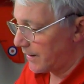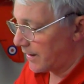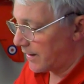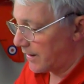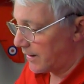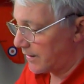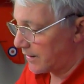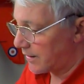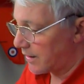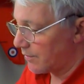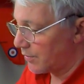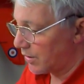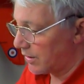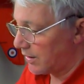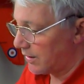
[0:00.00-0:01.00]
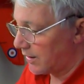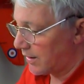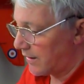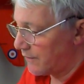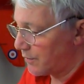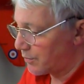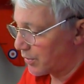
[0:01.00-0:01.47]
and a couple of
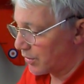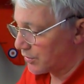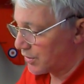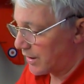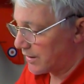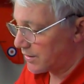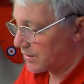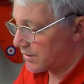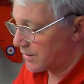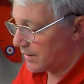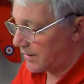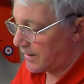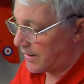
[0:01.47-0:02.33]
little other projects,